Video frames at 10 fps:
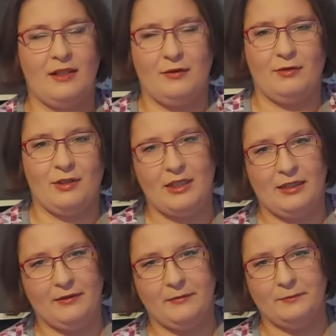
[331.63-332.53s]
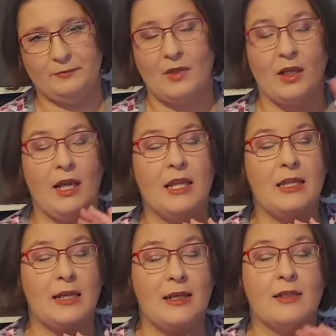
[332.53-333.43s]
and you are done.
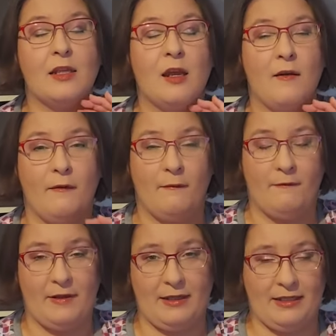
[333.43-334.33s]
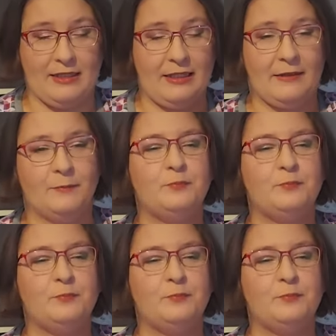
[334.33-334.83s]
And it's fantastic.